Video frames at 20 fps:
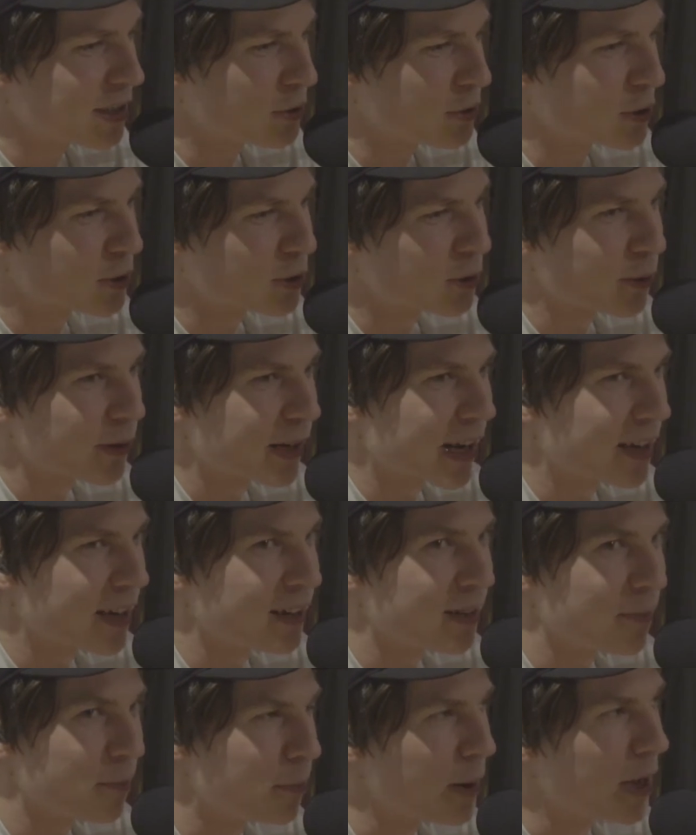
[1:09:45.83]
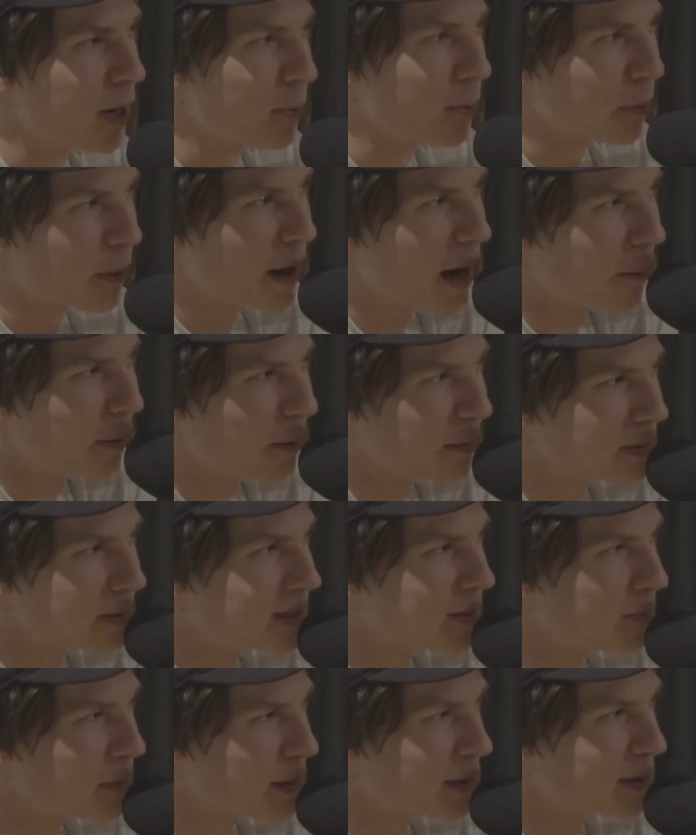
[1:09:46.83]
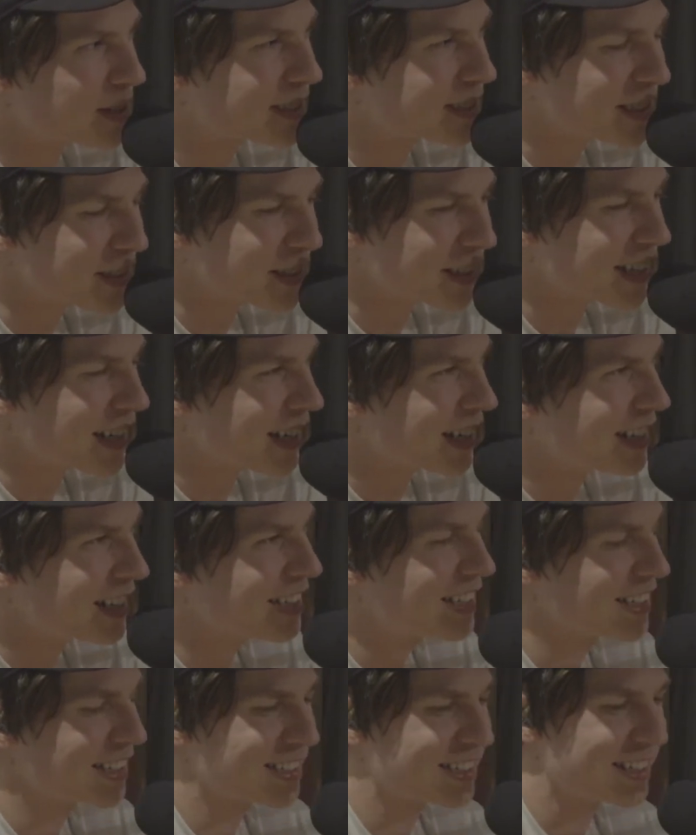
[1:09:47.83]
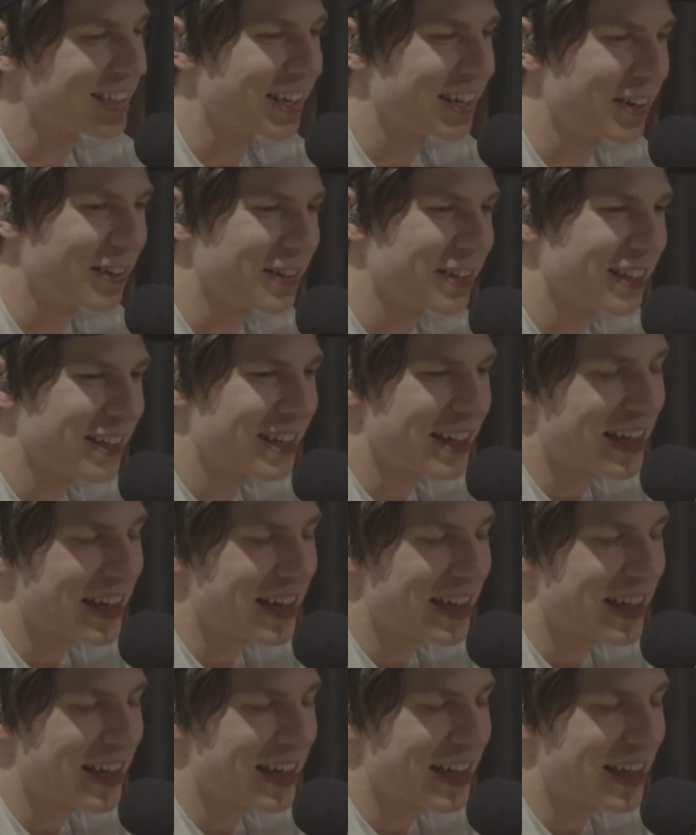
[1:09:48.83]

you just create better problems, but you're still going to, you know,